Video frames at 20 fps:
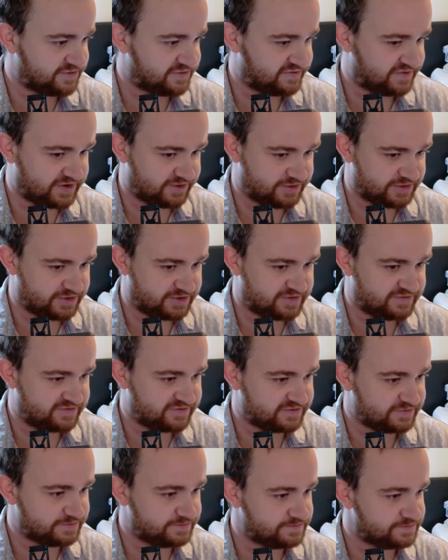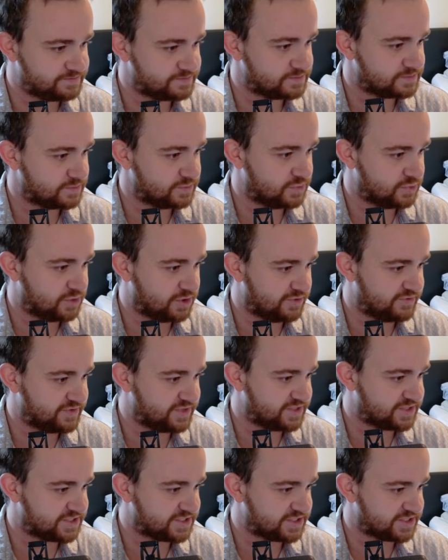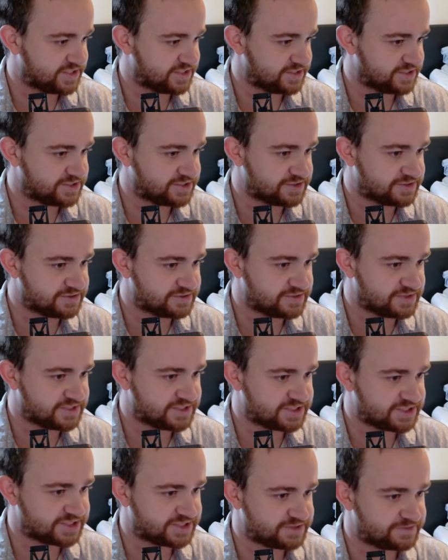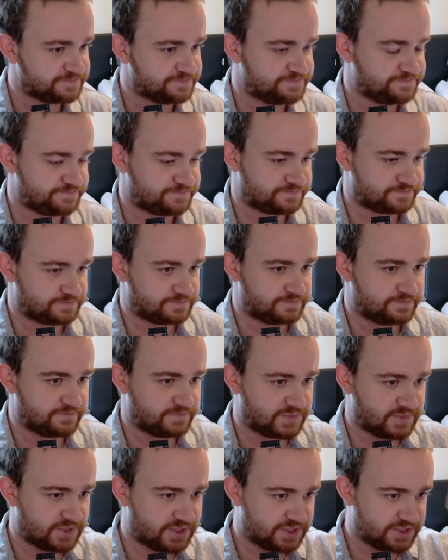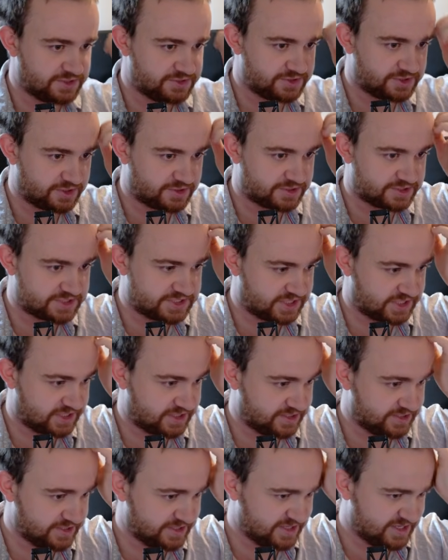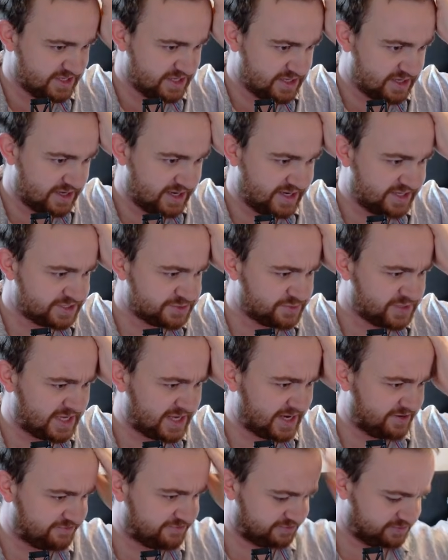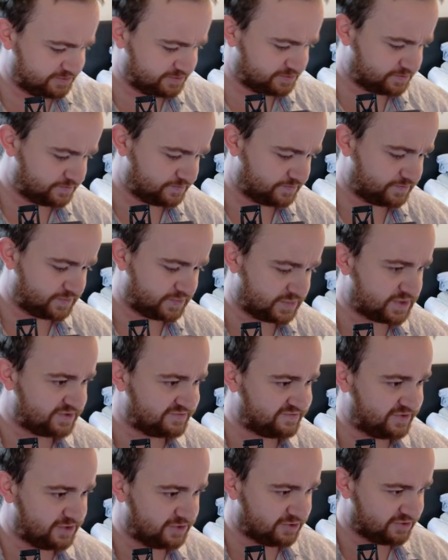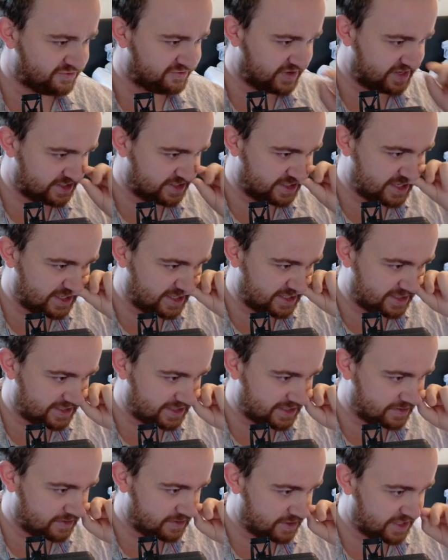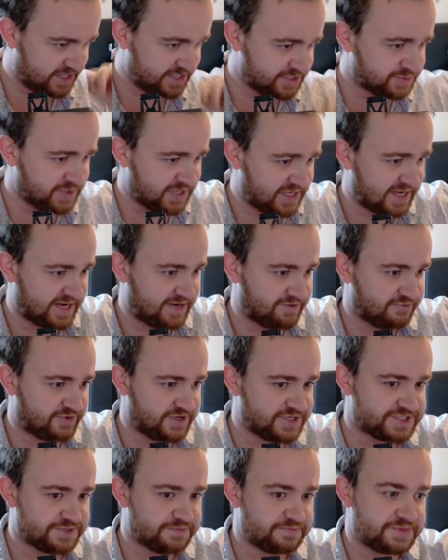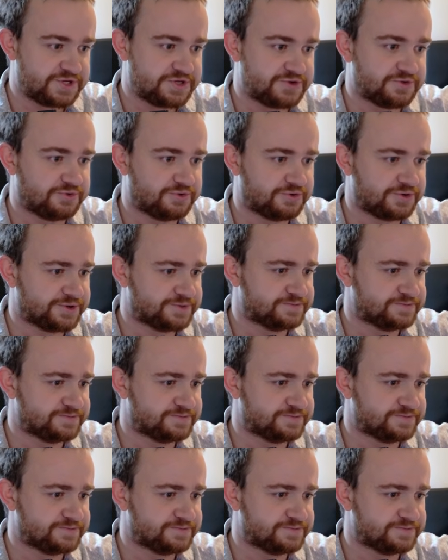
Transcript: Fair enough. We'll go this into this. Yeah, you can't attack. I guess we can, if we've got around a decken now, I guess we can rest the Mihawk.